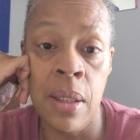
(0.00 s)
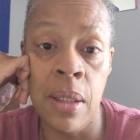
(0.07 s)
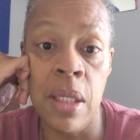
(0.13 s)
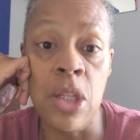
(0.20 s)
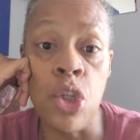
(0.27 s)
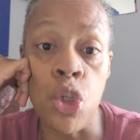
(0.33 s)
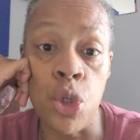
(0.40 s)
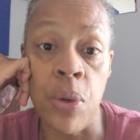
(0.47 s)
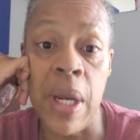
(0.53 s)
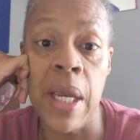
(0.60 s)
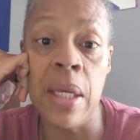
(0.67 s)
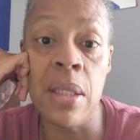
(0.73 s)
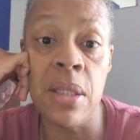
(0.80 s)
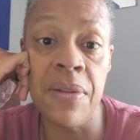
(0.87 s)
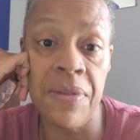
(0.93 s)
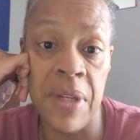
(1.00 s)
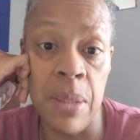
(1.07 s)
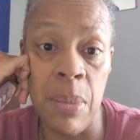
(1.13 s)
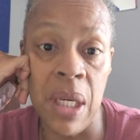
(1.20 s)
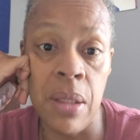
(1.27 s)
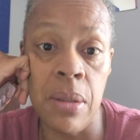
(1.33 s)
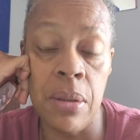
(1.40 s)
These trans
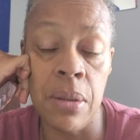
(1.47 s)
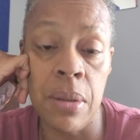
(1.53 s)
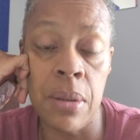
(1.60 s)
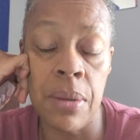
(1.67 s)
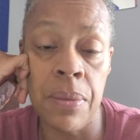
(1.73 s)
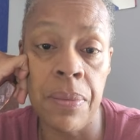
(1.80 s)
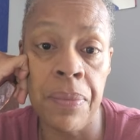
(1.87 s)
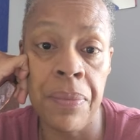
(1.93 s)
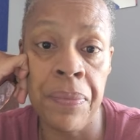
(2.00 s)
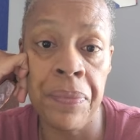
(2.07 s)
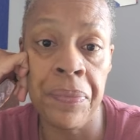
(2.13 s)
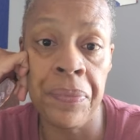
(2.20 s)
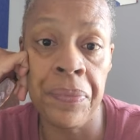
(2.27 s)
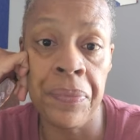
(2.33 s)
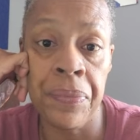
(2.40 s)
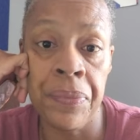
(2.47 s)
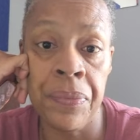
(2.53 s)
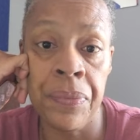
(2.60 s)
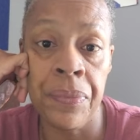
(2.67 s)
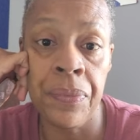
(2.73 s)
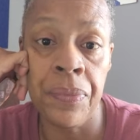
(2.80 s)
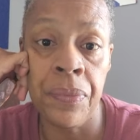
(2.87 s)
females
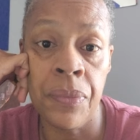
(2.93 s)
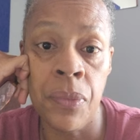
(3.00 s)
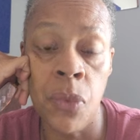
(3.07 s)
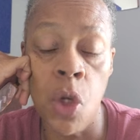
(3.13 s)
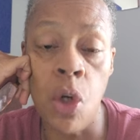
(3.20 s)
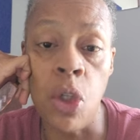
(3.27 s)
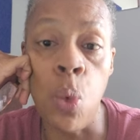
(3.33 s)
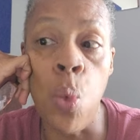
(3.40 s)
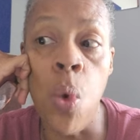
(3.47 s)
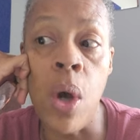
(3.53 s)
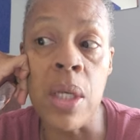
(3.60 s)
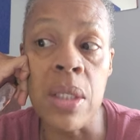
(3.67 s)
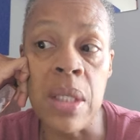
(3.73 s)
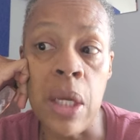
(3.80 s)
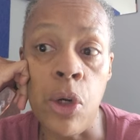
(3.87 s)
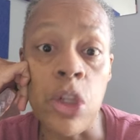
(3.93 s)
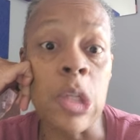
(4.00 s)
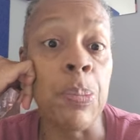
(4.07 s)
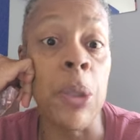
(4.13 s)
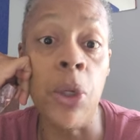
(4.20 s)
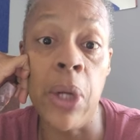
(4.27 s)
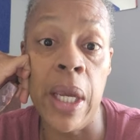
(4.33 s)
are the ones that are
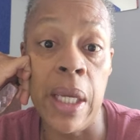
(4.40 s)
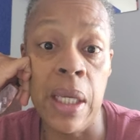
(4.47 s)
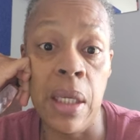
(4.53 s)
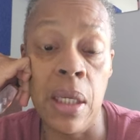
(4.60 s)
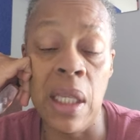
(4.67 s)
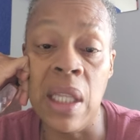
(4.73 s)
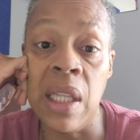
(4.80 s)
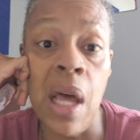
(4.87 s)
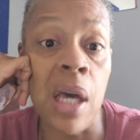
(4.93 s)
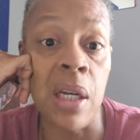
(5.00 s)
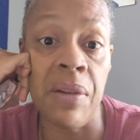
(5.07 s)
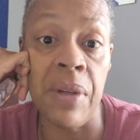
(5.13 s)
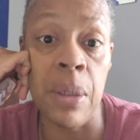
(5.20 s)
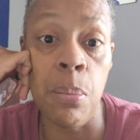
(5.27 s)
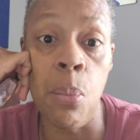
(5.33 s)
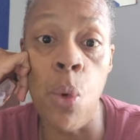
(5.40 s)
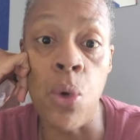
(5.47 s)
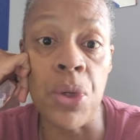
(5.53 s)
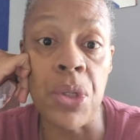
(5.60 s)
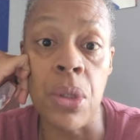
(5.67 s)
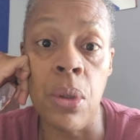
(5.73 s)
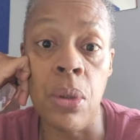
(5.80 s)
spearheading a lot of it,
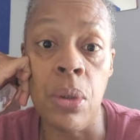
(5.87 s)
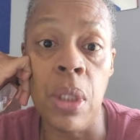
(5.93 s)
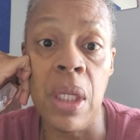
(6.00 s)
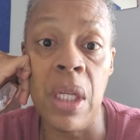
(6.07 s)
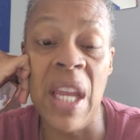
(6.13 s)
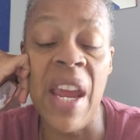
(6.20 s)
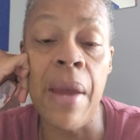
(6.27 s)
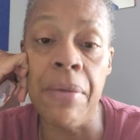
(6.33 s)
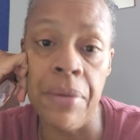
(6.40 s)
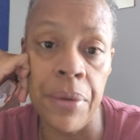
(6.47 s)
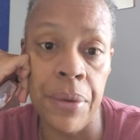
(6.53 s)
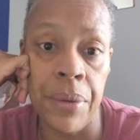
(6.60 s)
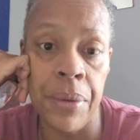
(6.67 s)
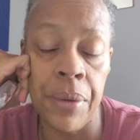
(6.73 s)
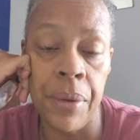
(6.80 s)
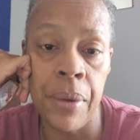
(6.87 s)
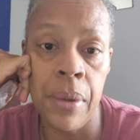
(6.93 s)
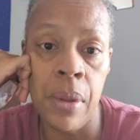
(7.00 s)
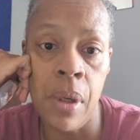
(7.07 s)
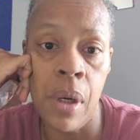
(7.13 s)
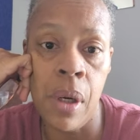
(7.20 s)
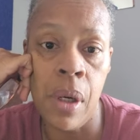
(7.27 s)
more so than ever,
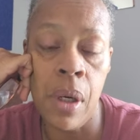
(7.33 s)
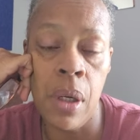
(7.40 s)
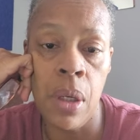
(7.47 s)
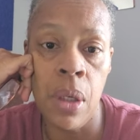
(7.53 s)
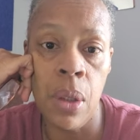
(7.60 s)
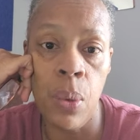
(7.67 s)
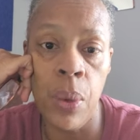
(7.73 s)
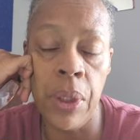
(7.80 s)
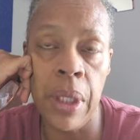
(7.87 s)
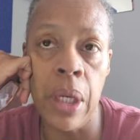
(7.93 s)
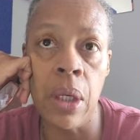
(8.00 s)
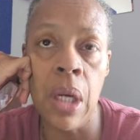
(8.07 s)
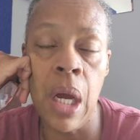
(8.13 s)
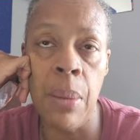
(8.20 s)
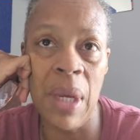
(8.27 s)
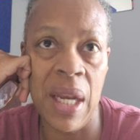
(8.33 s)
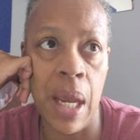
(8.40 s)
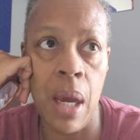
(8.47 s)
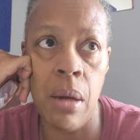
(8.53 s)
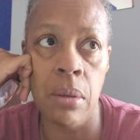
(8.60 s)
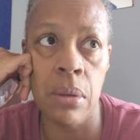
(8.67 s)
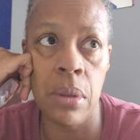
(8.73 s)
where they're coming
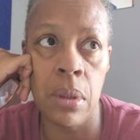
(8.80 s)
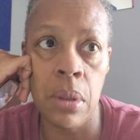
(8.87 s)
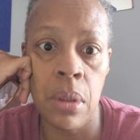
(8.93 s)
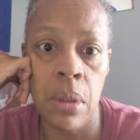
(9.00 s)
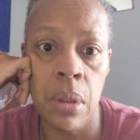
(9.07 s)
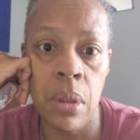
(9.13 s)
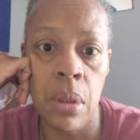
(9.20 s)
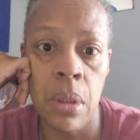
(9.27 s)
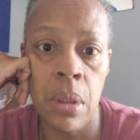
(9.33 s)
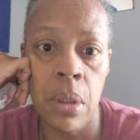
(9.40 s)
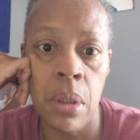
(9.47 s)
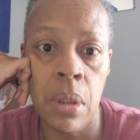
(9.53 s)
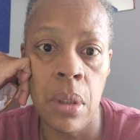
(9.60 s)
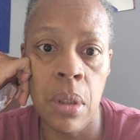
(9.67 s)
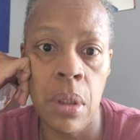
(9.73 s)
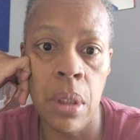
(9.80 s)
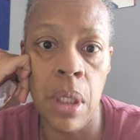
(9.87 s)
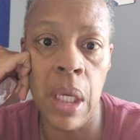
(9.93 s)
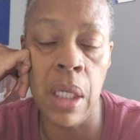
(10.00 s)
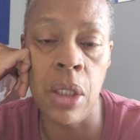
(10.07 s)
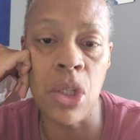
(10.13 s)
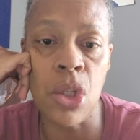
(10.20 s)
out
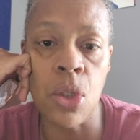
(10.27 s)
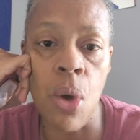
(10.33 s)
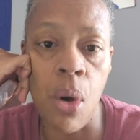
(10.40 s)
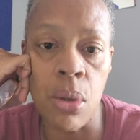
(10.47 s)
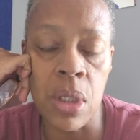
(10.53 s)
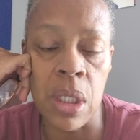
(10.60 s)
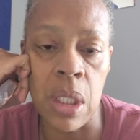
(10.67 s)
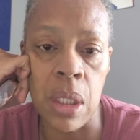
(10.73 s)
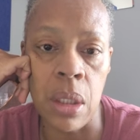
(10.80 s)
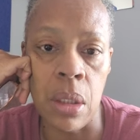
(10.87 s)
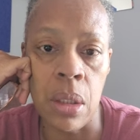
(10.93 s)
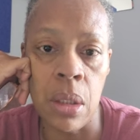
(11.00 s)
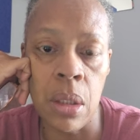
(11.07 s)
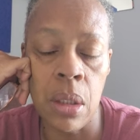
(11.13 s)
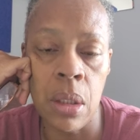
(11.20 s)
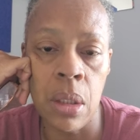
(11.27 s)
and assaulting